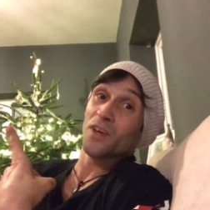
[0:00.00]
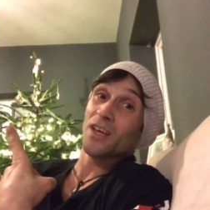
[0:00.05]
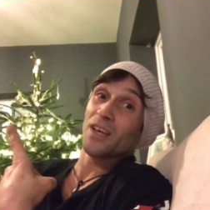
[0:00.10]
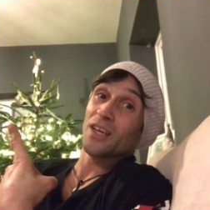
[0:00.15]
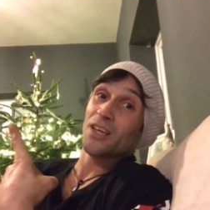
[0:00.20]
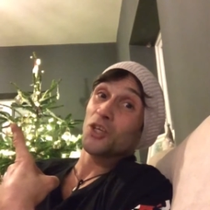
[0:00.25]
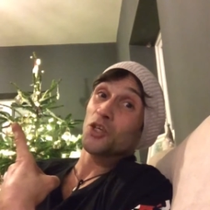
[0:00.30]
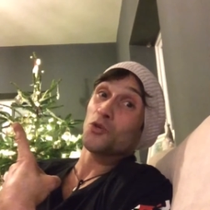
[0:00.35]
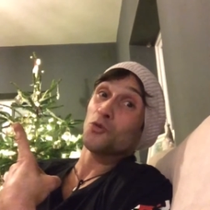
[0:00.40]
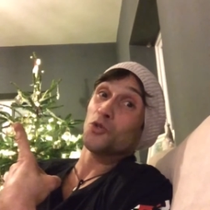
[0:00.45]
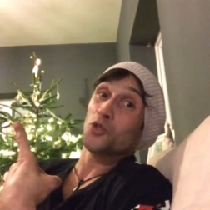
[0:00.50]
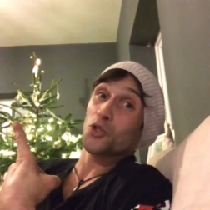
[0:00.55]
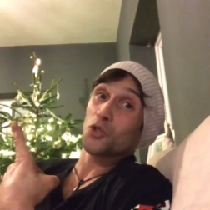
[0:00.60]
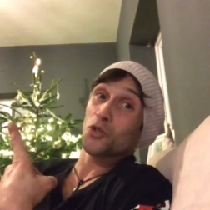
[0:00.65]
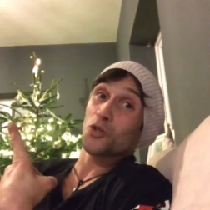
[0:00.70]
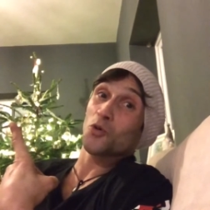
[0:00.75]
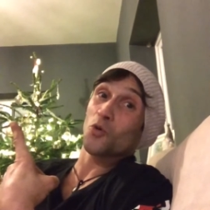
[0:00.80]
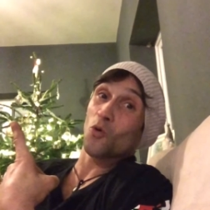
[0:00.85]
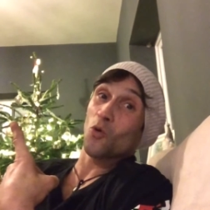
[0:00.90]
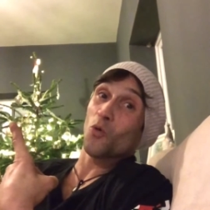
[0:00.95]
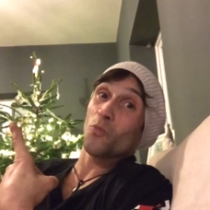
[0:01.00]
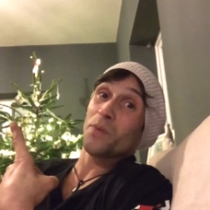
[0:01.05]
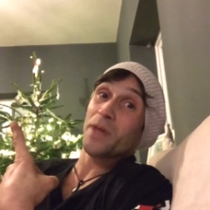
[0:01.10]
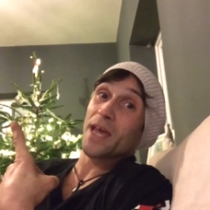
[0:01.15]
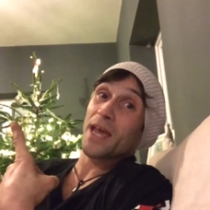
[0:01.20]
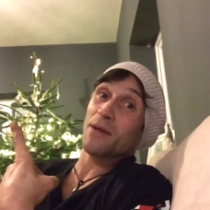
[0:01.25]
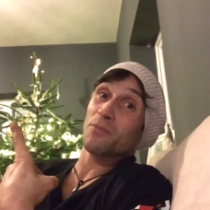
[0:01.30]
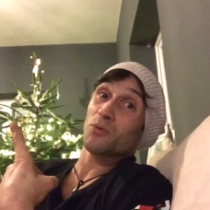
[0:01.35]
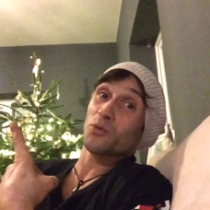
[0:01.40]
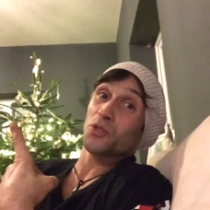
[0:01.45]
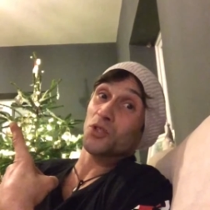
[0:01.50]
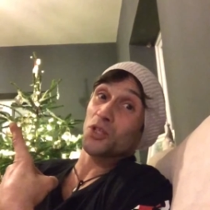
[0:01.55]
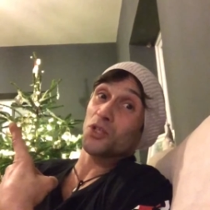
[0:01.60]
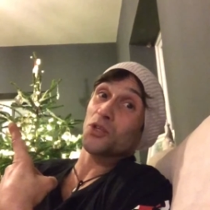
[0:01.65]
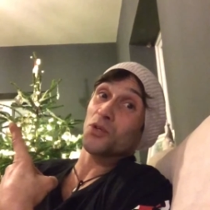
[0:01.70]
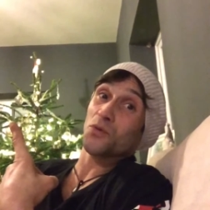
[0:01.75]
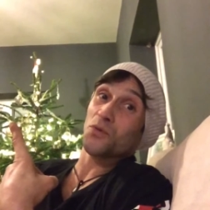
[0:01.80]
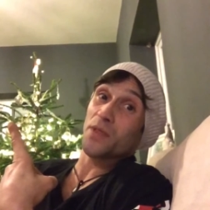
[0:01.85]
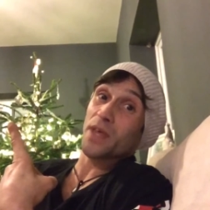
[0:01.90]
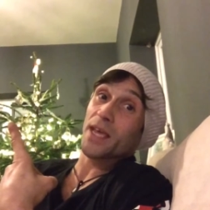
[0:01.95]
You should all be able to do
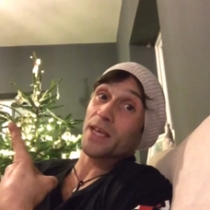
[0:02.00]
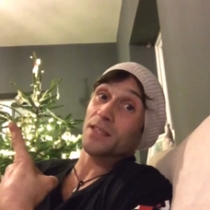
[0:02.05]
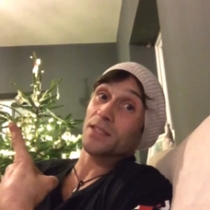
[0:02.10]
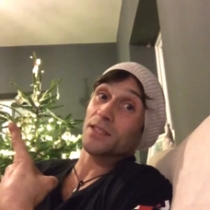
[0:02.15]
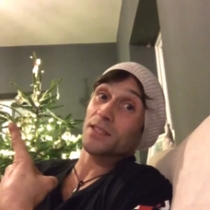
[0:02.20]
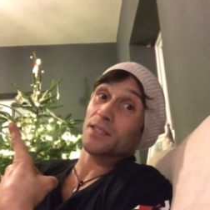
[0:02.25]
this.